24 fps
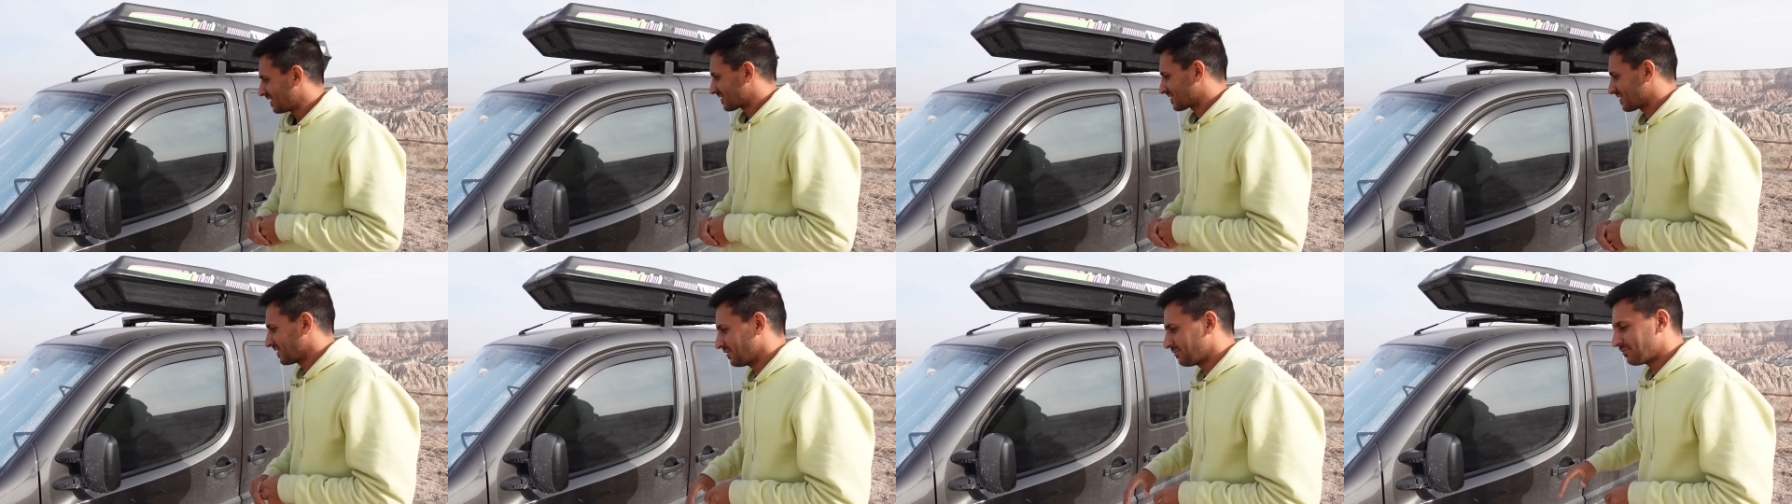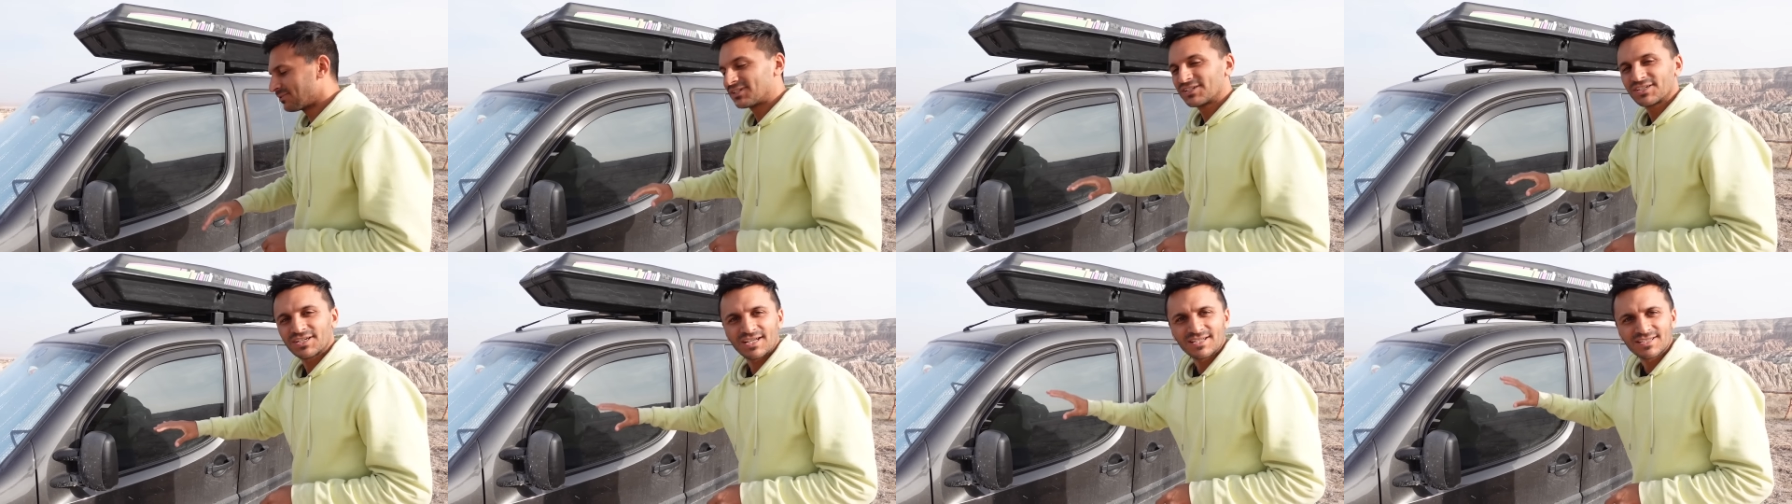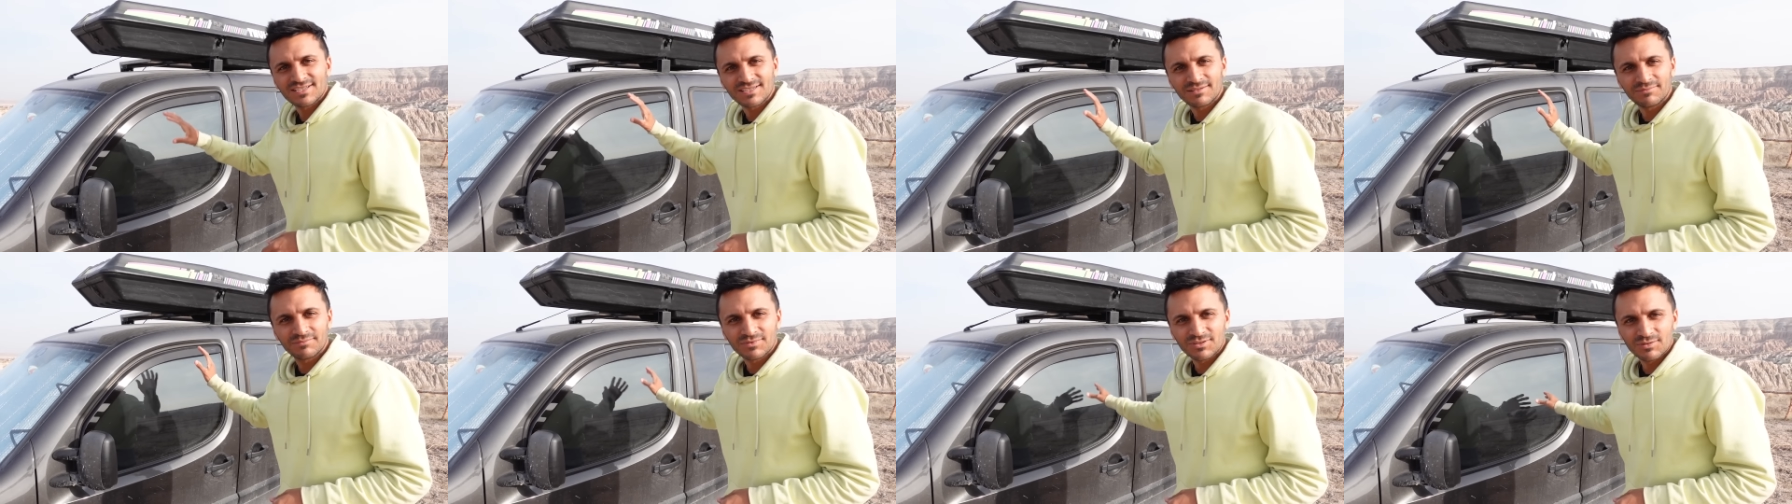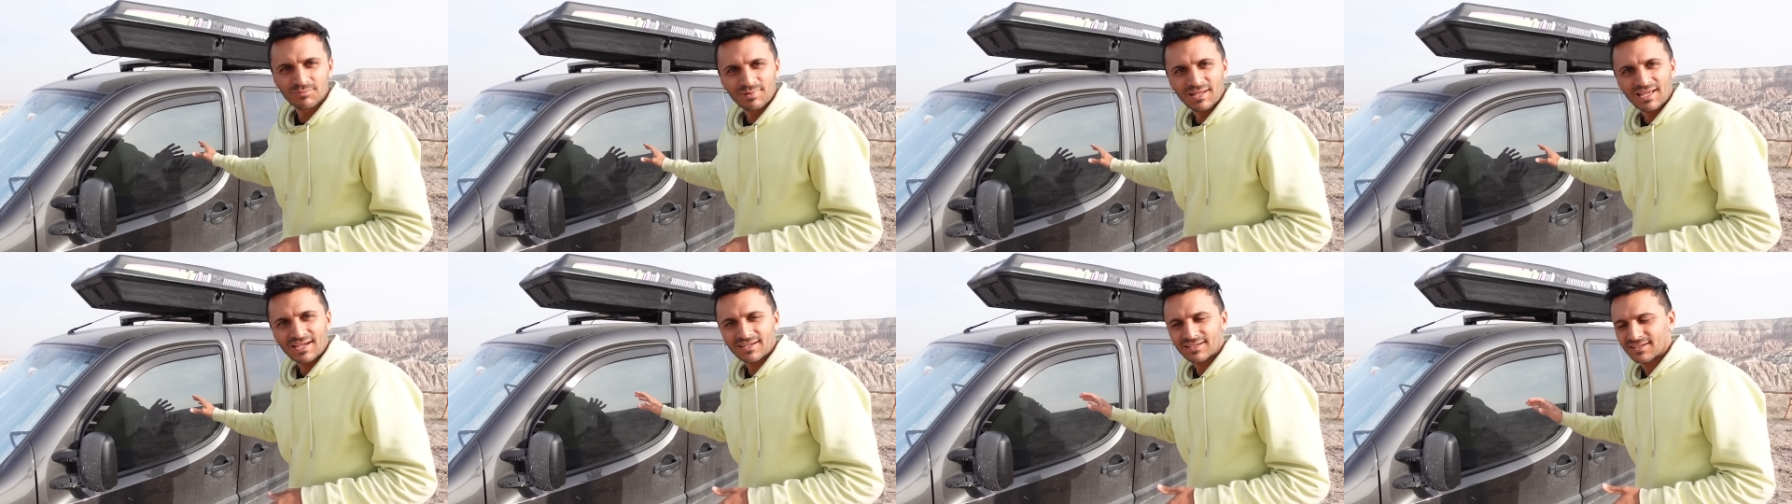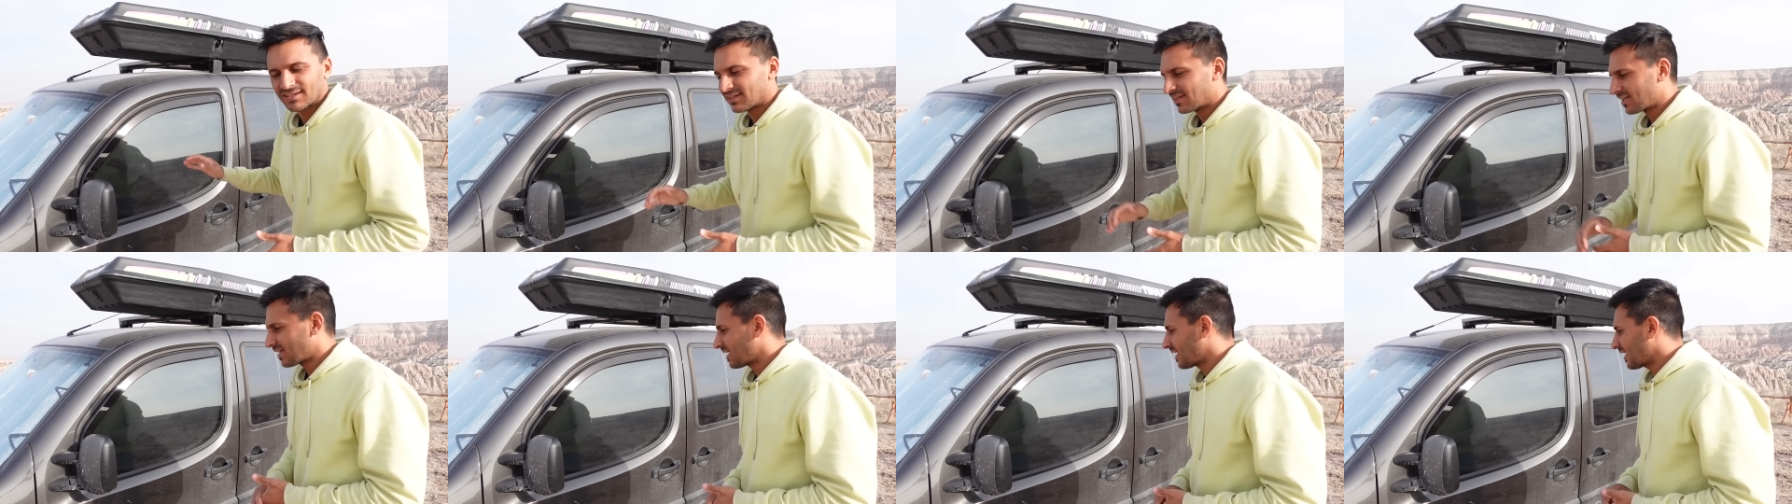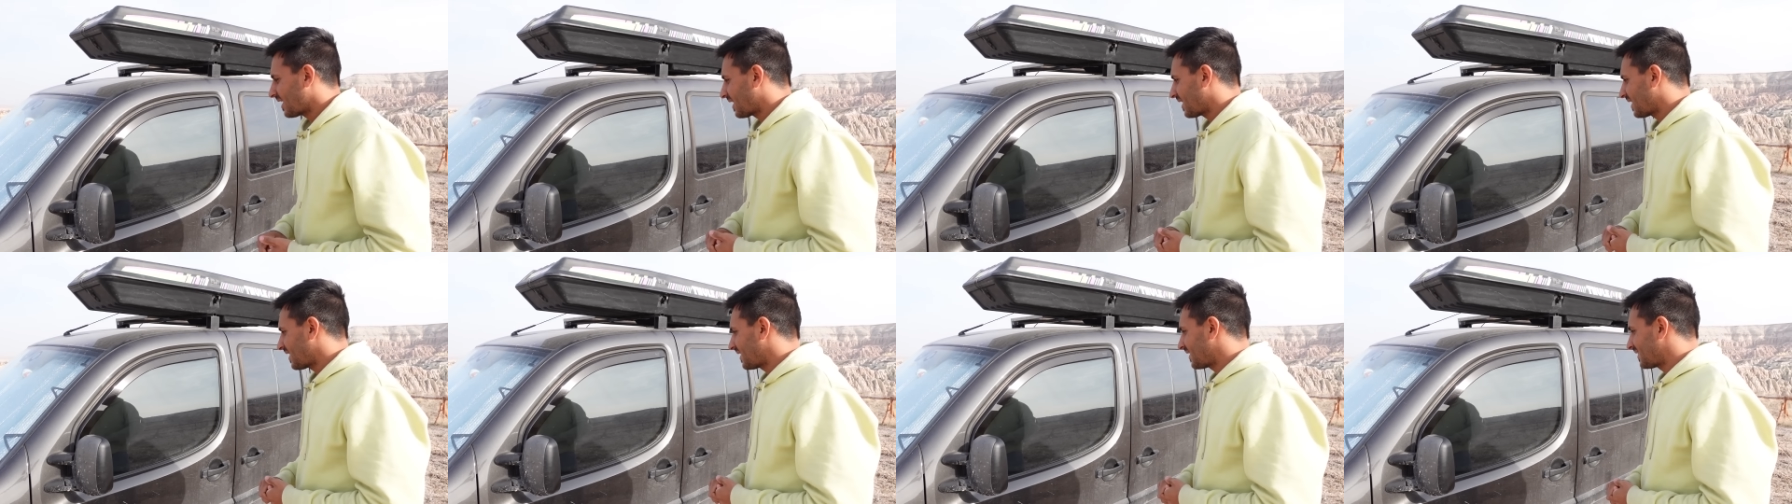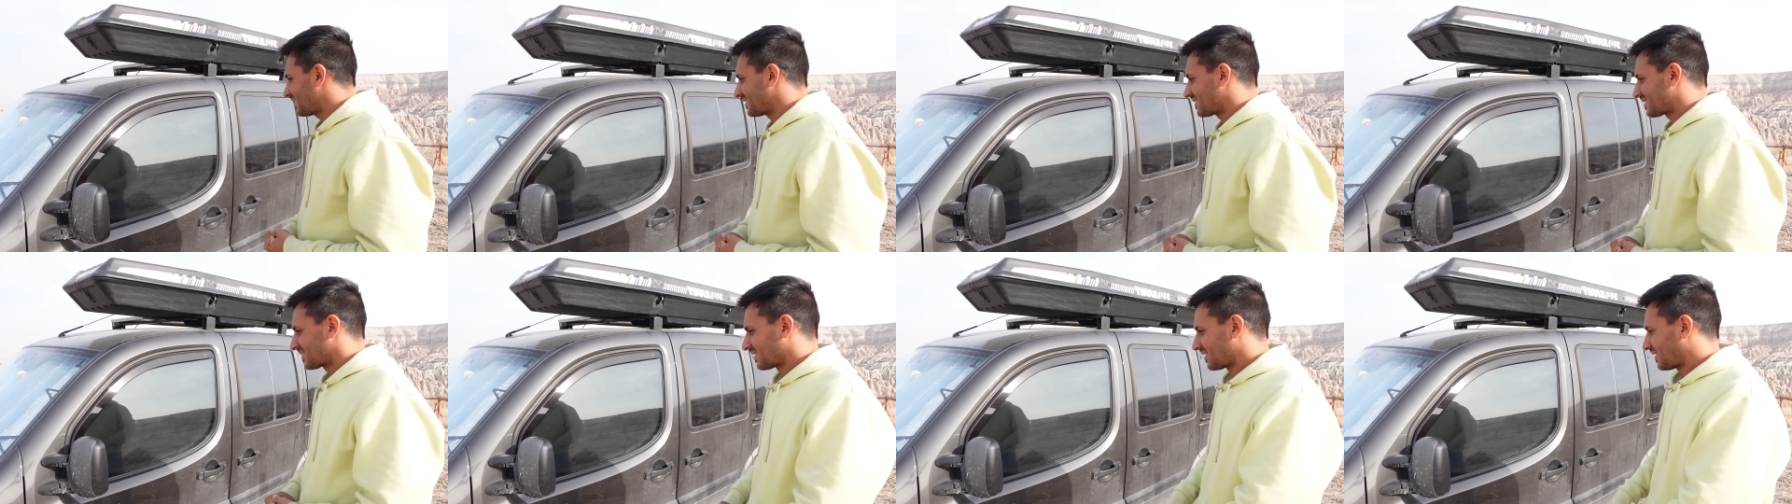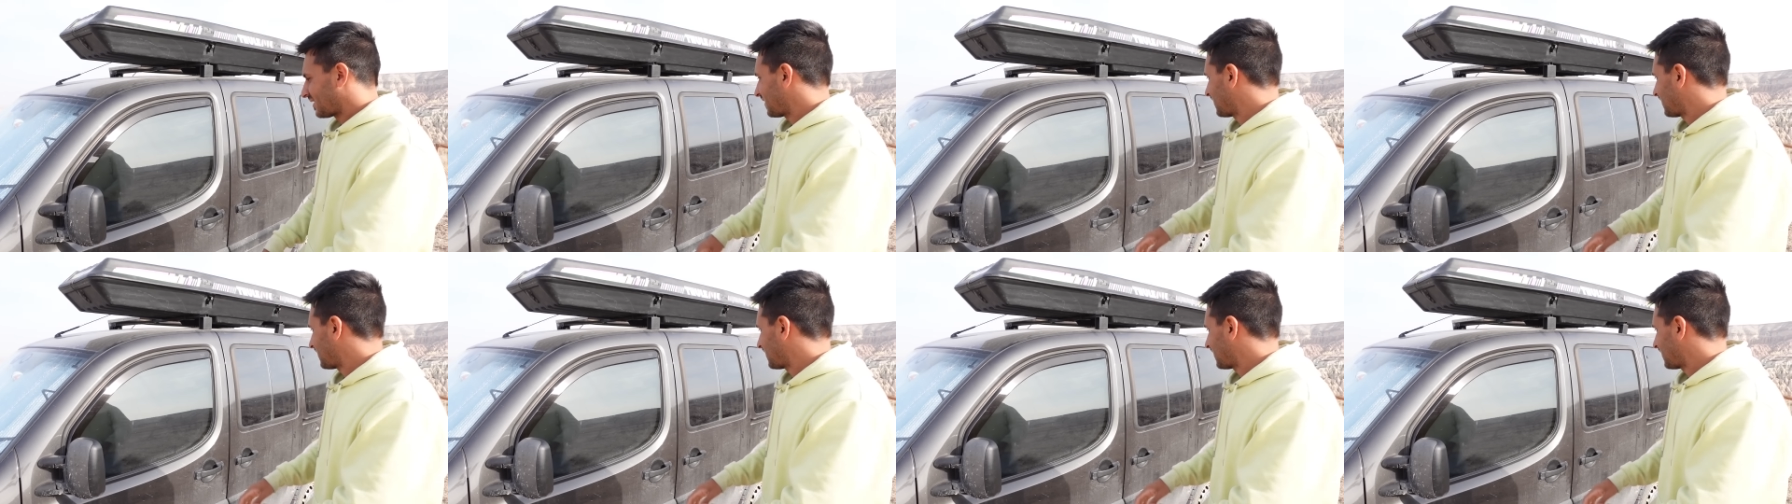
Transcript: So we changed them to black, and